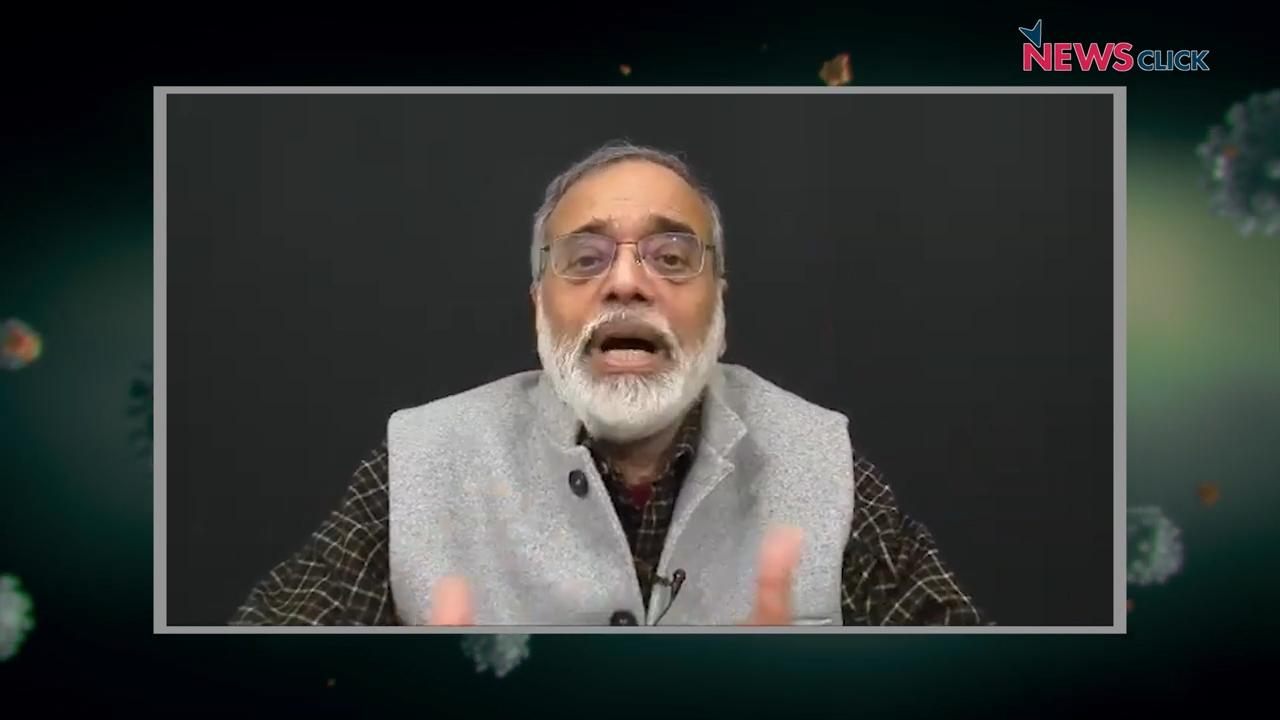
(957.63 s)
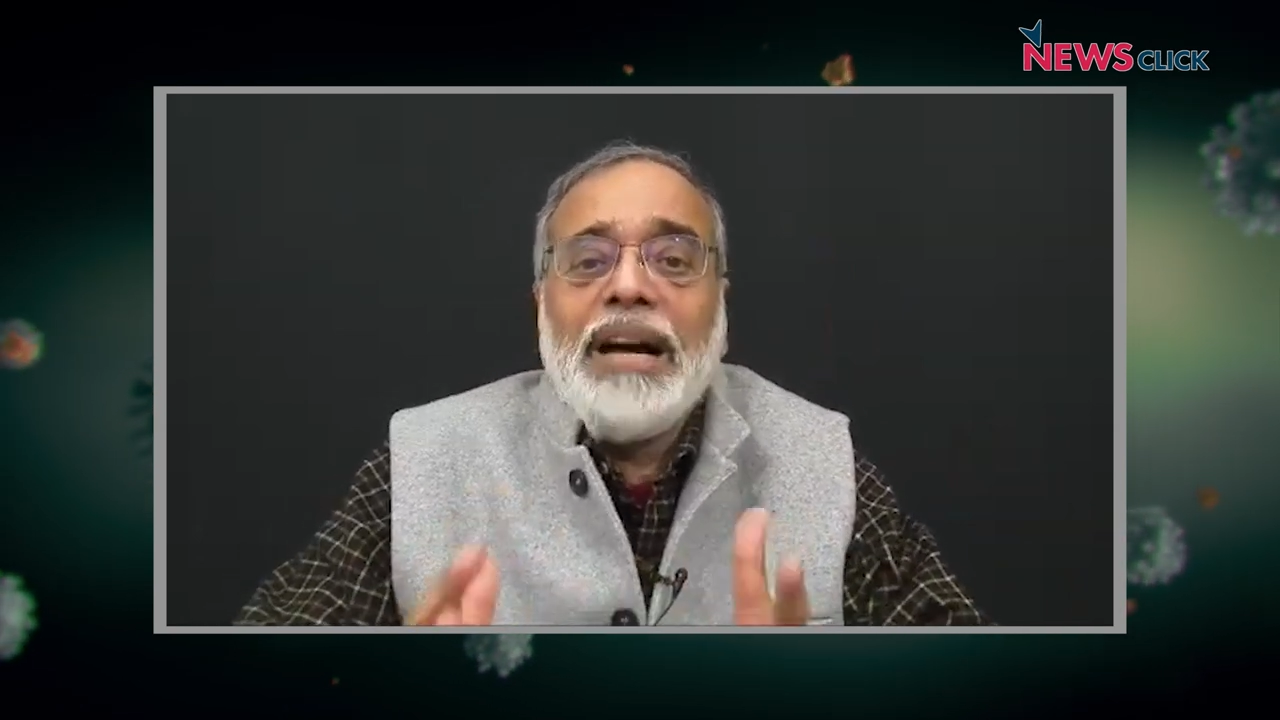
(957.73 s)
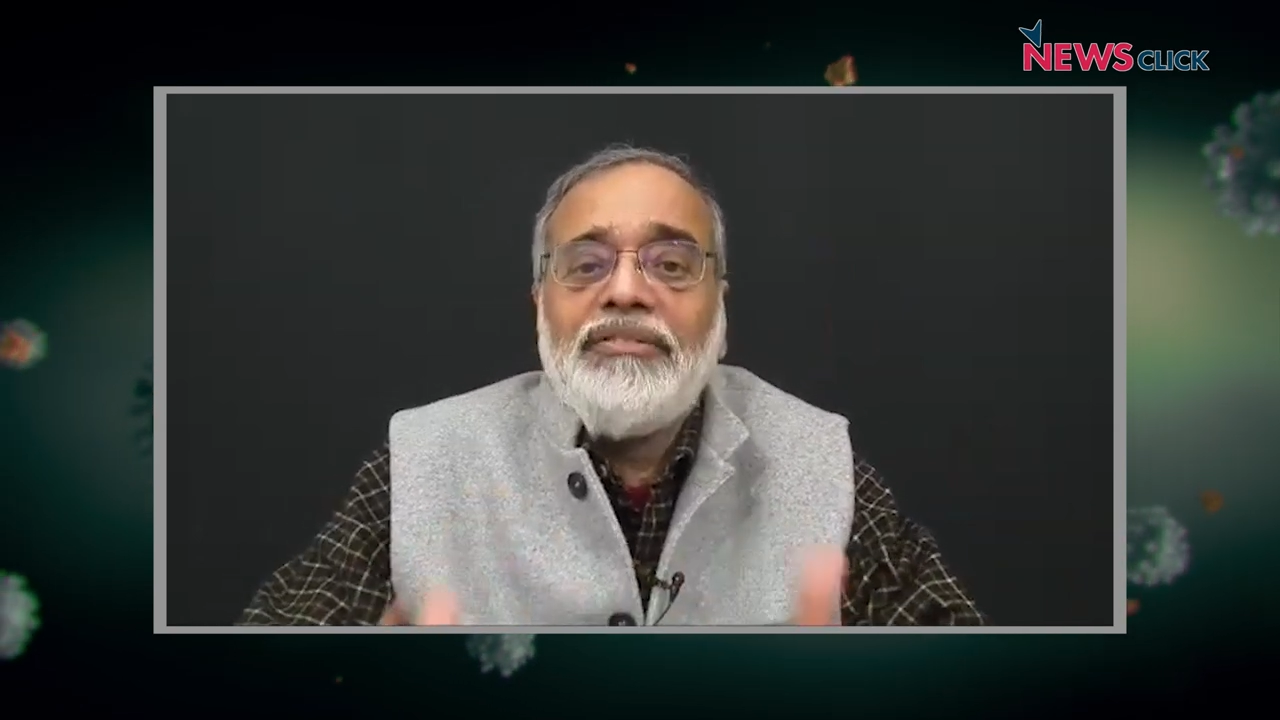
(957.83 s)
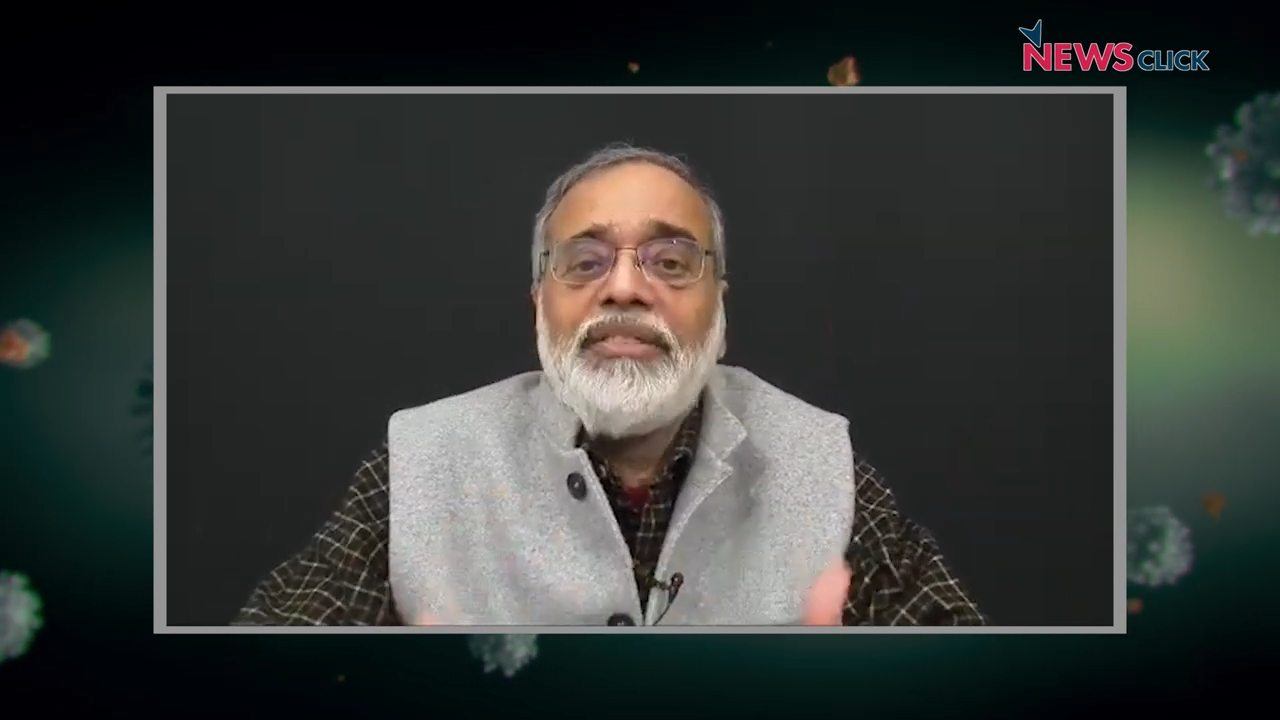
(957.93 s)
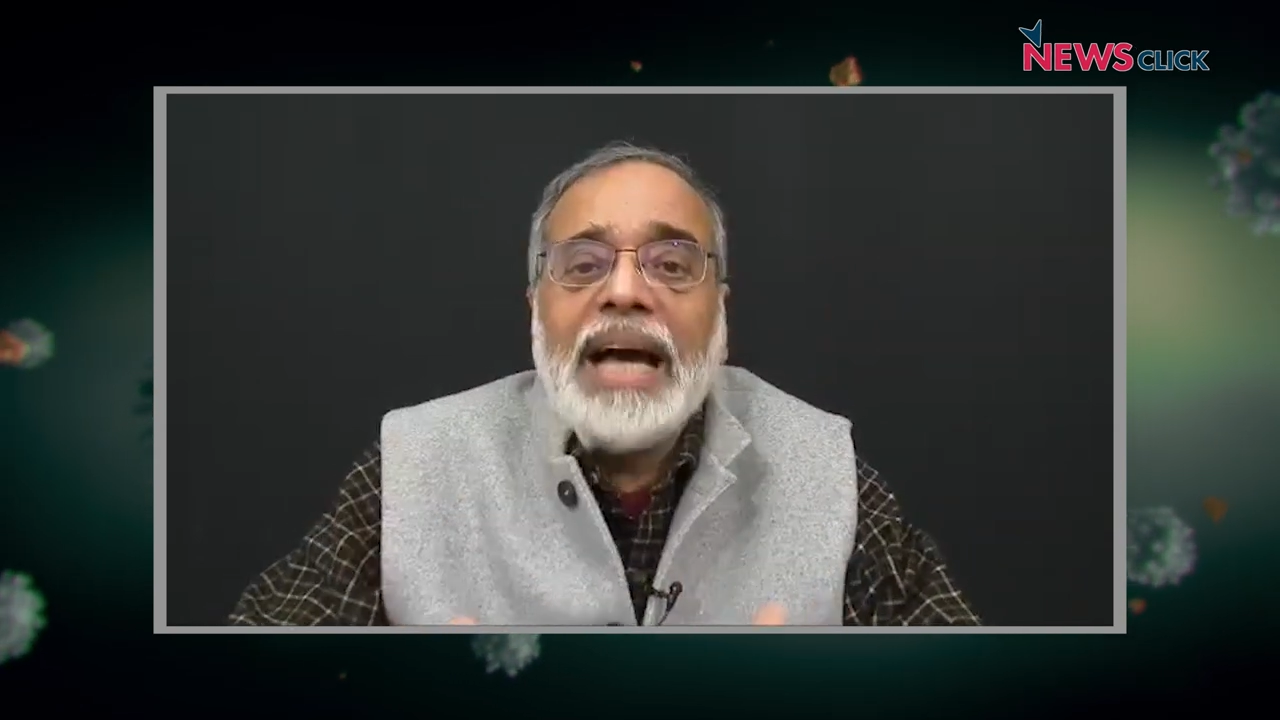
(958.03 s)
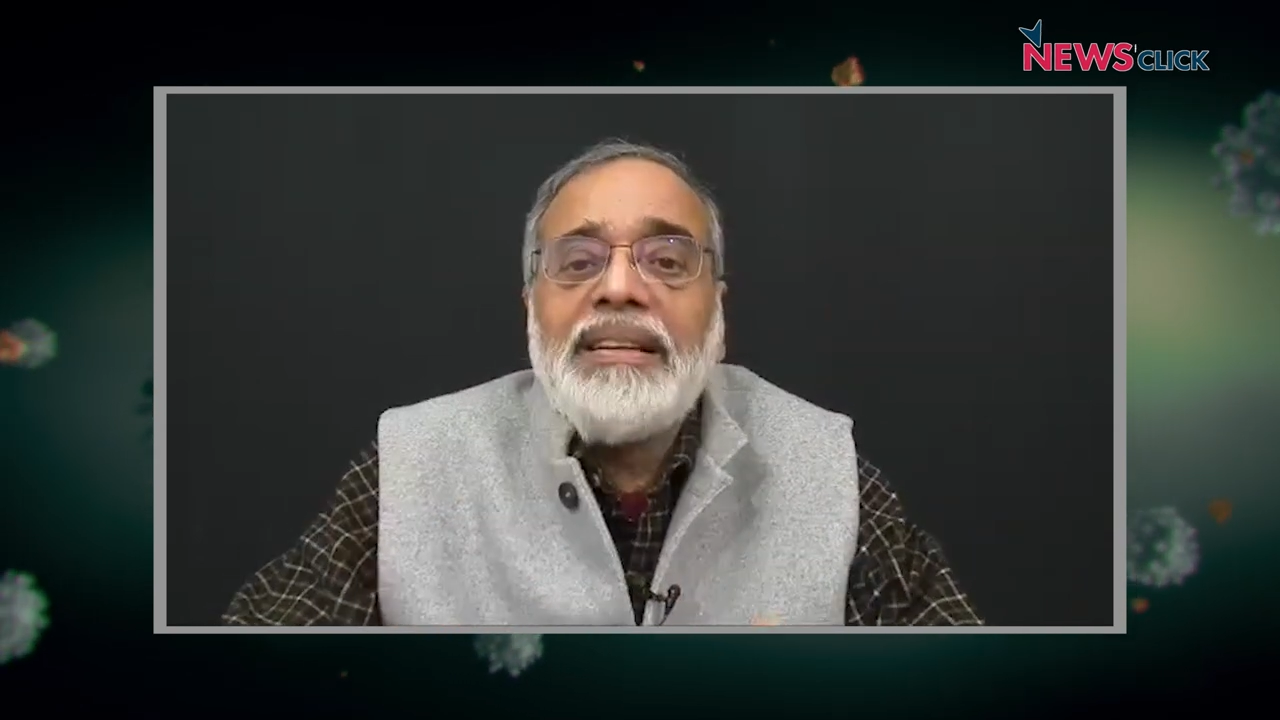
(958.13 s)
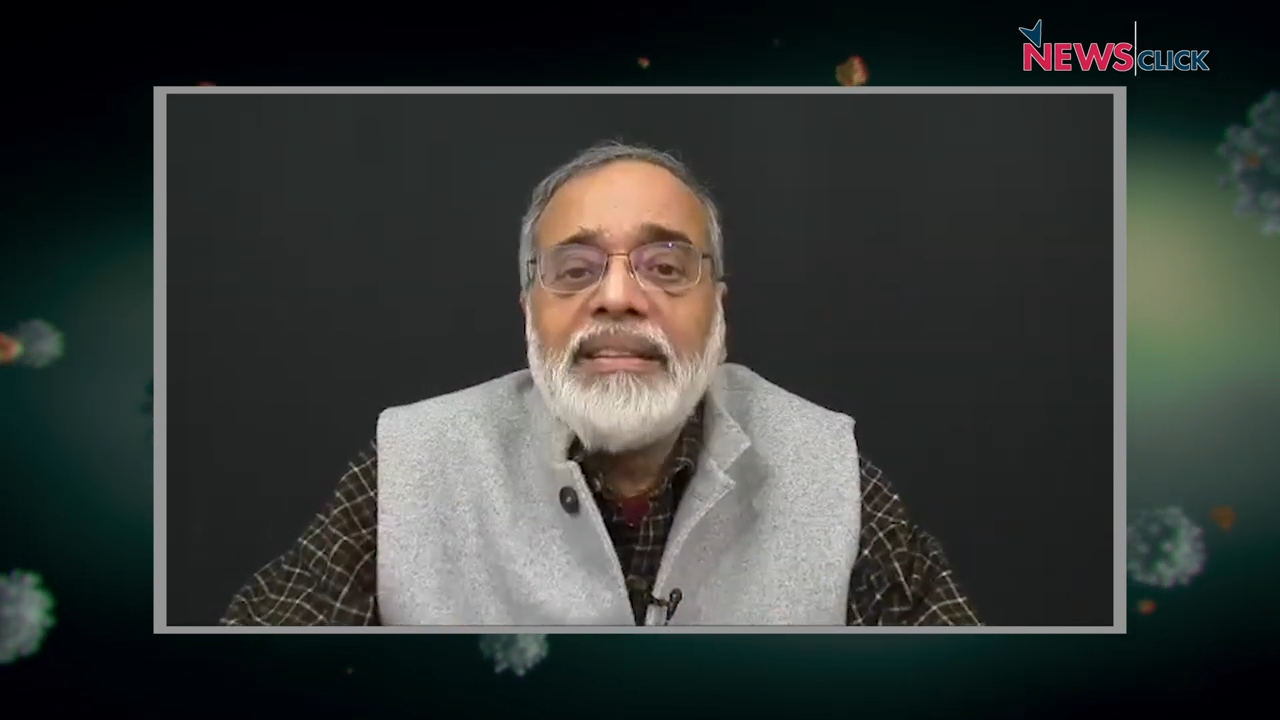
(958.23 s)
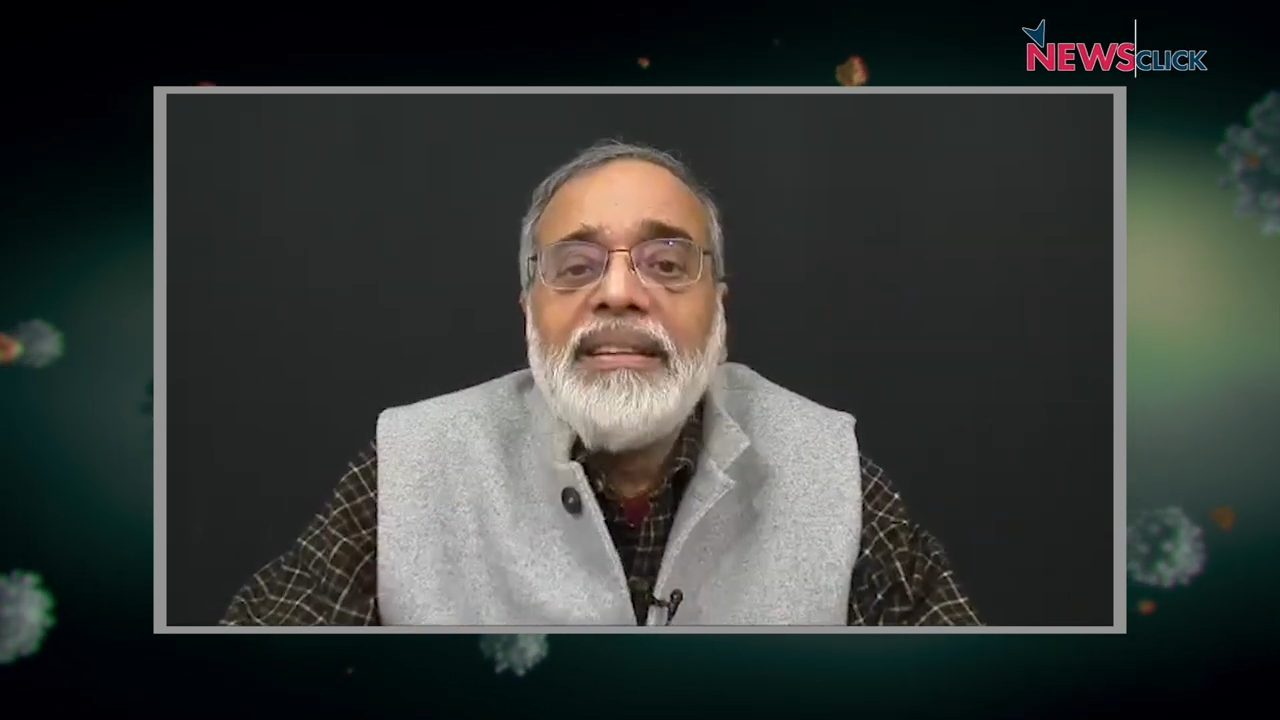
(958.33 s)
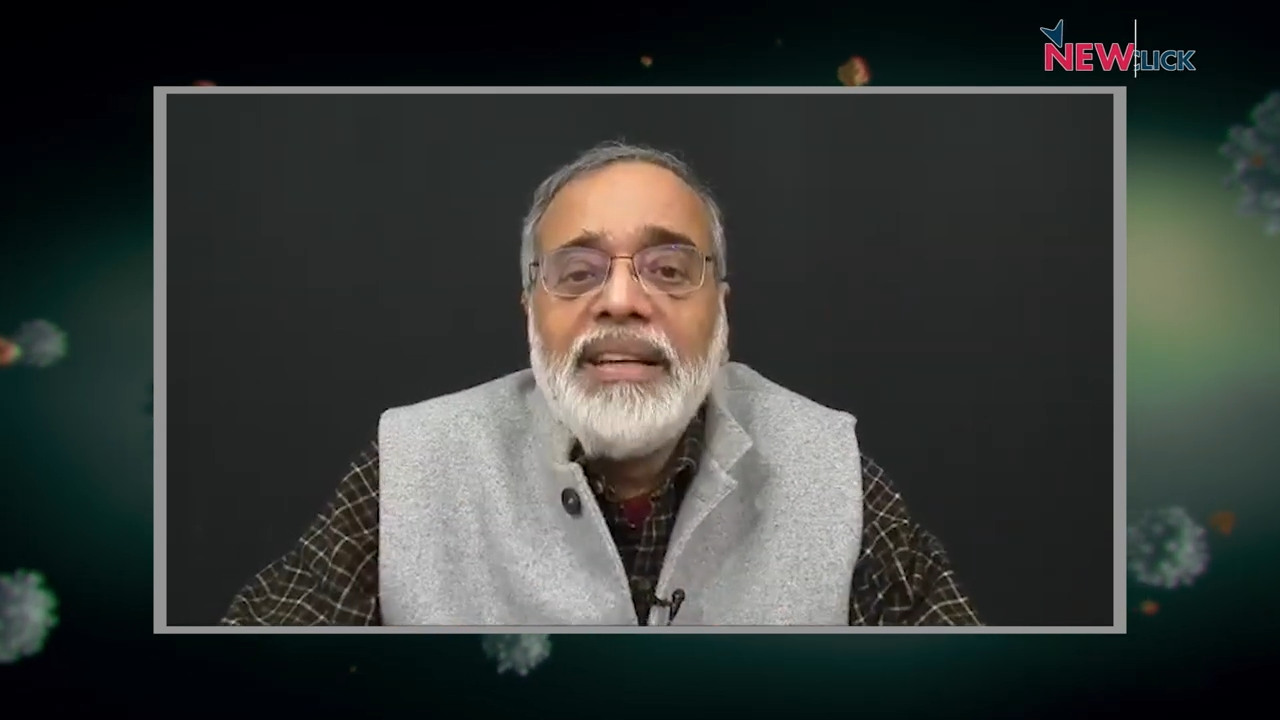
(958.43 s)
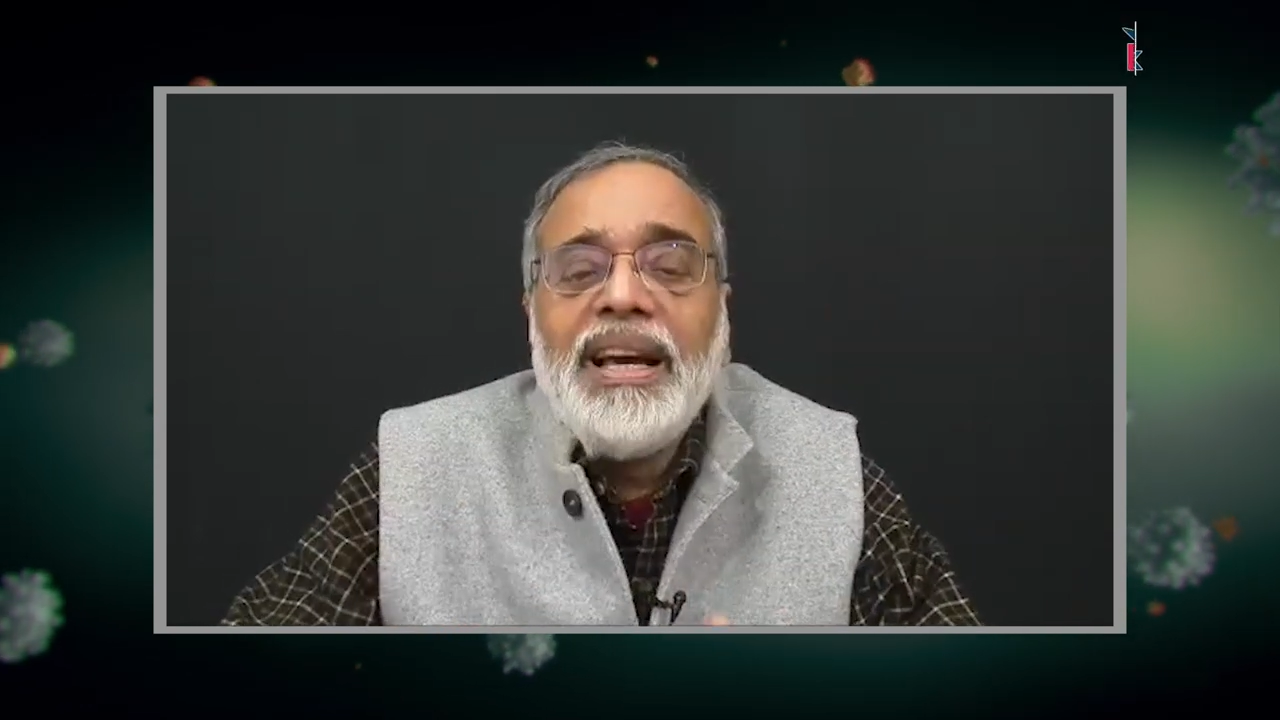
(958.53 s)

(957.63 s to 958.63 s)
have that